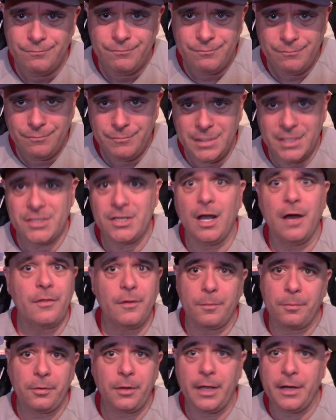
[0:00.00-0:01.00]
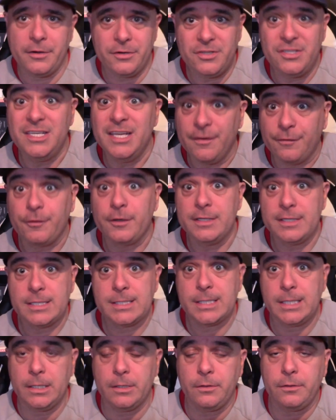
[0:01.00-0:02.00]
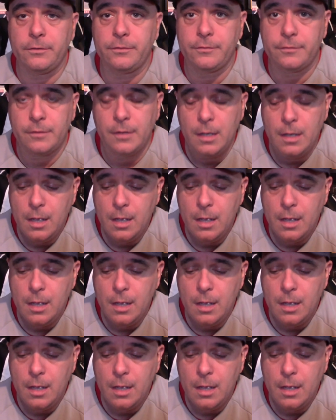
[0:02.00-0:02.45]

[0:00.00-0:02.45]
this other player's different skills?